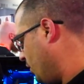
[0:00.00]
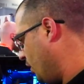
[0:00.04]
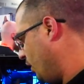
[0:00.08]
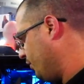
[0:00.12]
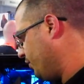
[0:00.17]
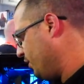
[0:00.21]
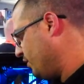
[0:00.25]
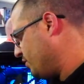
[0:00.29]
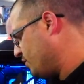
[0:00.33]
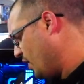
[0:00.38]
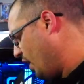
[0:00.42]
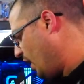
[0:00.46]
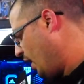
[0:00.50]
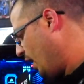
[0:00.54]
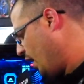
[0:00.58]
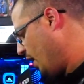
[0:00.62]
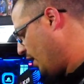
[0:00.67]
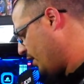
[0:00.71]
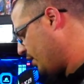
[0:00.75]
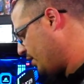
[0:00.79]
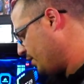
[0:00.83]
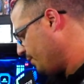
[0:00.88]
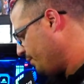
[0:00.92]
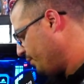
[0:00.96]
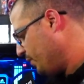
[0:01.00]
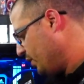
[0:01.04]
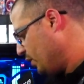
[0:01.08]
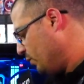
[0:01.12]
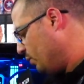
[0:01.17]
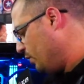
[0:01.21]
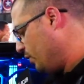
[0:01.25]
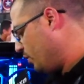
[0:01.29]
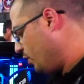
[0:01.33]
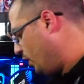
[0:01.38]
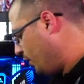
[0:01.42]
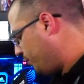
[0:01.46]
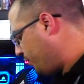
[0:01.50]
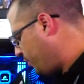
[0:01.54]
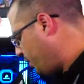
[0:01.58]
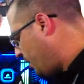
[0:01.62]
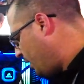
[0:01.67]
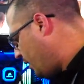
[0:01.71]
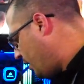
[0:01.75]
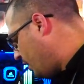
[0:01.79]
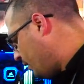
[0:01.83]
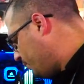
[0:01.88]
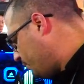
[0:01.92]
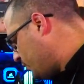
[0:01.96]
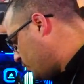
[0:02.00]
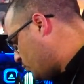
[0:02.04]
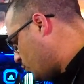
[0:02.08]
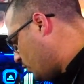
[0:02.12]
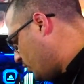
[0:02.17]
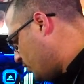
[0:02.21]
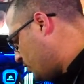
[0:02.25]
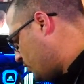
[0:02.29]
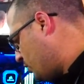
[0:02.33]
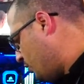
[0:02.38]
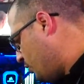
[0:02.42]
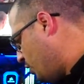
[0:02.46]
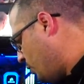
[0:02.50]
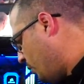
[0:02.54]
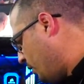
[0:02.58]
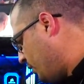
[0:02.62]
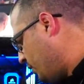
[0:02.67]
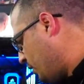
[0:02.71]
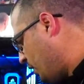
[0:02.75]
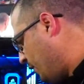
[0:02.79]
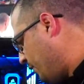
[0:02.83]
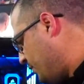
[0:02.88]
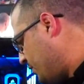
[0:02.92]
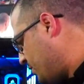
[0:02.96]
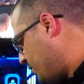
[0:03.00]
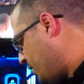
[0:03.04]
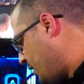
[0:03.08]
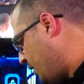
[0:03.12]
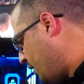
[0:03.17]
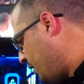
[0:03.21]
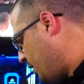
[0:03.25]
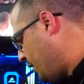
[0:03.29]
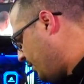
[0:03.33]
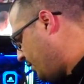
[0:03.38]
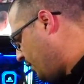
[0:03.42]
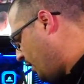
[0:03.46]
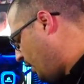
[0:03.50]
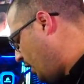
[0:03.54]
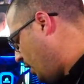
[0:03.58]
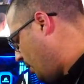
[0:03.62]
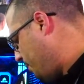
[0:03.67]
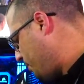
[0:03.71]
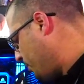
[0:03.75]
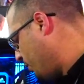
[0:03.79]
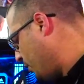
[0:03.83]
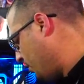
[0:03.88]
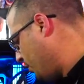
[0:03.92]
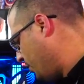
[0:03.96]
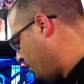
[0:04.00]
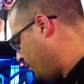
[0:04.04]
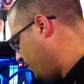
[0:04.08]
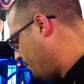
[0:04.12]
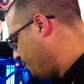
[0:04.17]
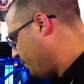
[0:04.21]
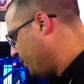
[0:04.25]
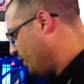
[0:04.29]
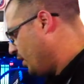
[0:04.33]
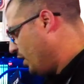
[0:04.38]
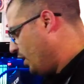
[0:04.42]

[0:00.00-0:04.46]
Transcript: got the Dark, we've got the, this one's the new one that I haven't seen yet, the Harpoon,